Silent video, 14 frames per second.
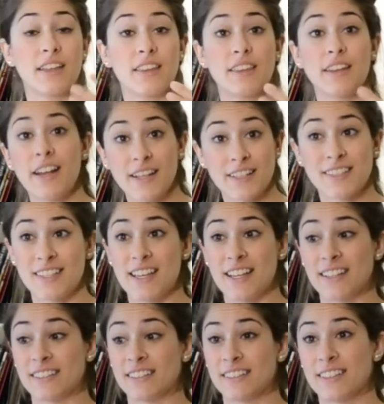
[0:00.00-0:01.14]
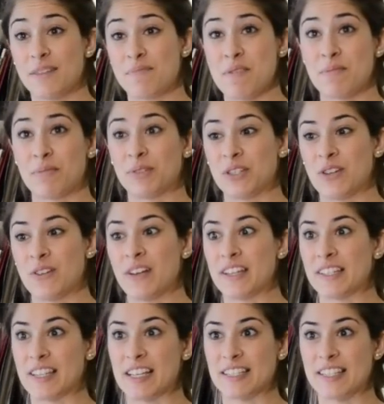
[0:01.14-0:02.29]
The next thing that people do
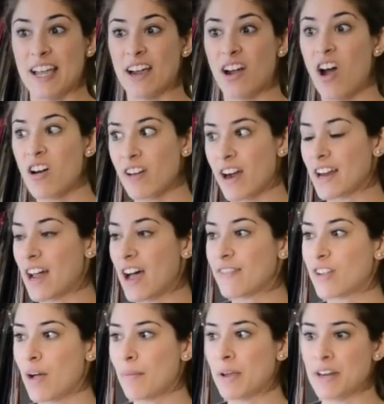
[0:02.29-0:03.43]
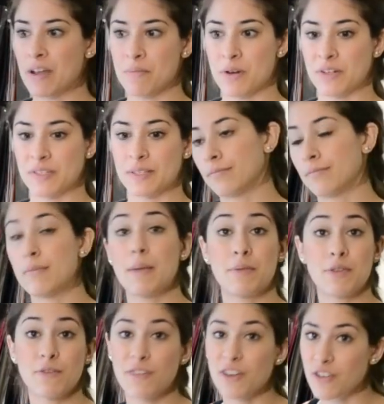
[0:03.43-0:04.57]
is they say, all right, I've got my numbers. Maybe
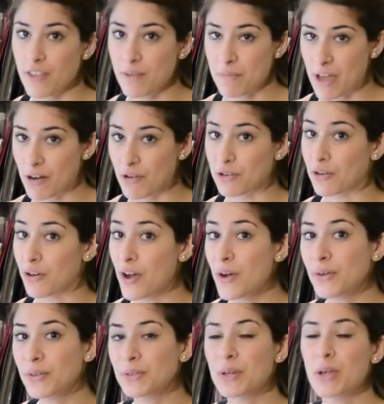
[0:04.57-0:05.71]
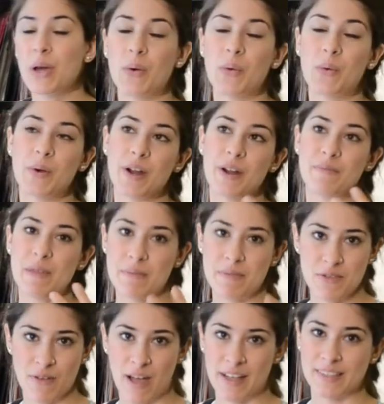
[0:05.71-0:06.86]
you figured them out on your own, or maybe
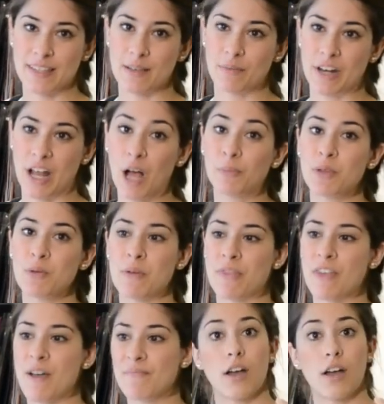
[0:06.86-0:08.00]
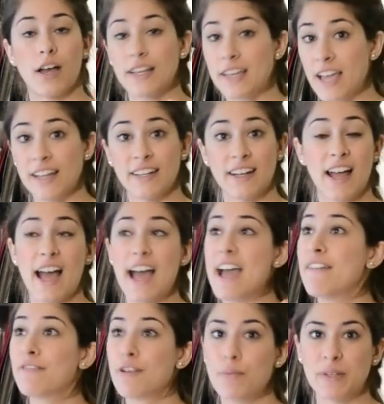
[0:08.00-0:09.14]
you had someone help you with them. Again,
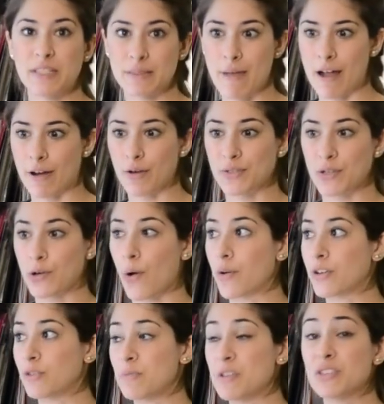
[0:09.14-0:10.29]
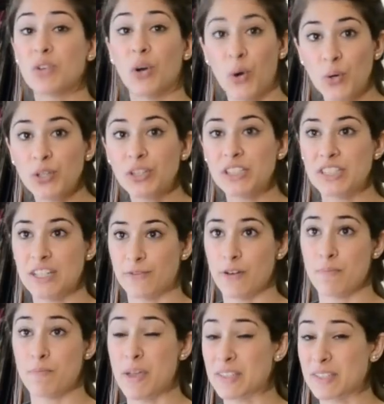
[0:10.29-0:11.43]
everyone's macros are going to be totally
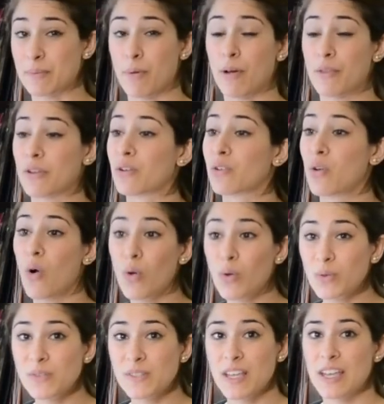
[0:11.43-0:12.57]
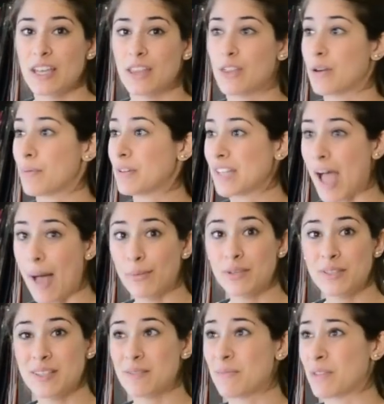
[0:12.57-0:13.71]
different based upon their goals, their
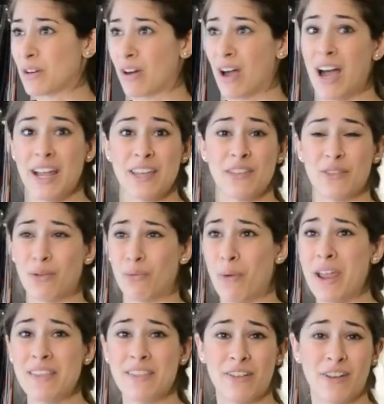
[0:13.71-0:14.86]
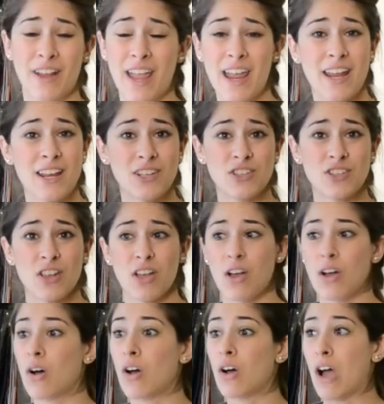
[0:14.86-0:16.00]
metabolism, their height, their weight, their age,
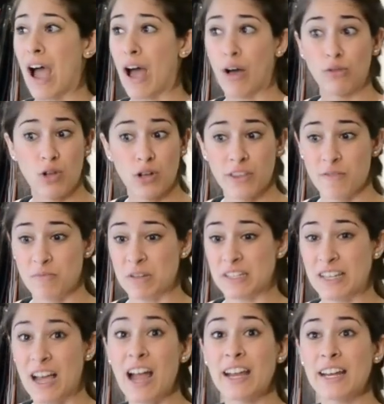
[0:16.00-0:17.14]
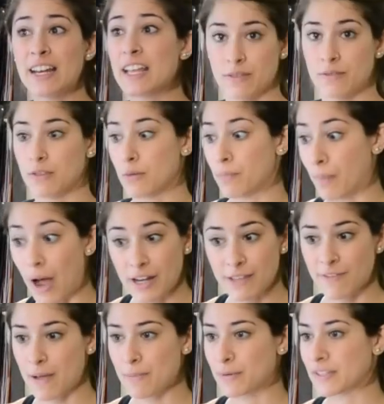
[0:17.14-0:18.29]
how long they've been dieting, their body
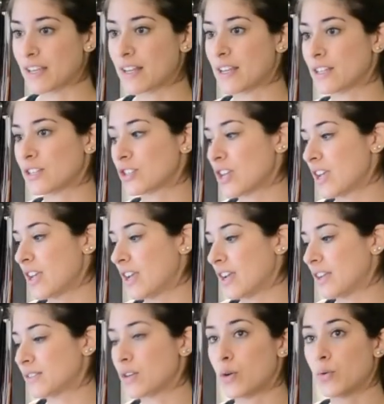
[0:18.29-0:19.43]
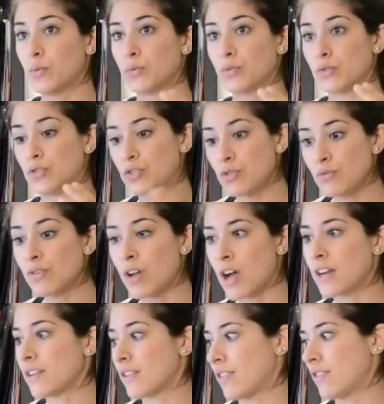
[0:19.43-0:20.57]
fat percentage. So do
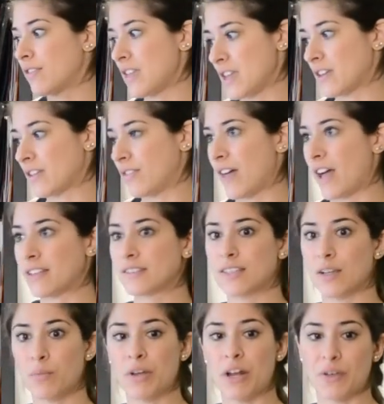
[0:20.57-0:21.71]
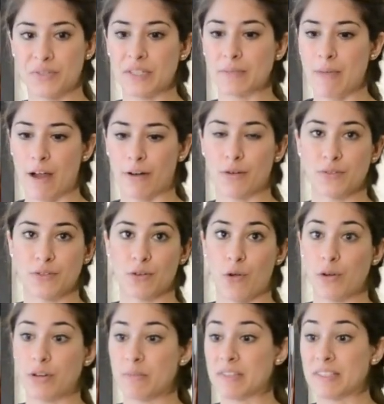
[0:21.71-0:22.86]
not think that someone else's macros are
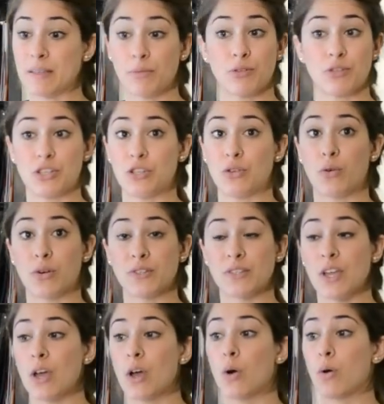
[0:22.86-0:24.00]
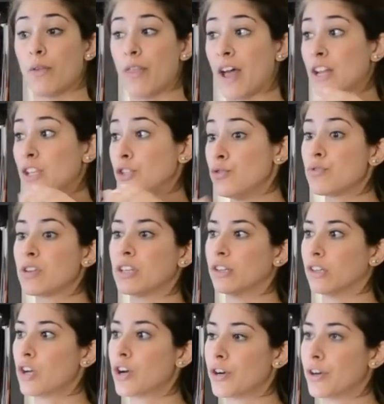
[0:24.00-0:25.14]
going to be similar to yours, or that you can
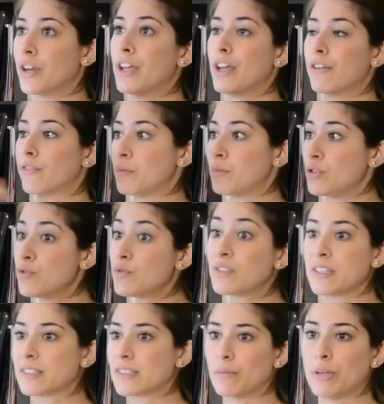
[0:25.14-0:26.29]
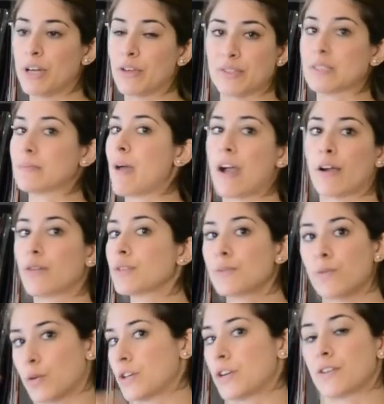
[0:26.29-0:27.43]
learn from using someone else's macros
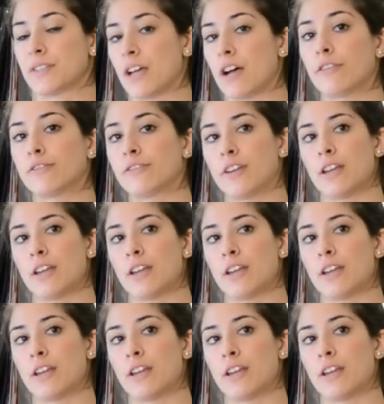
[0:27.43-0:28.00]
for yourself.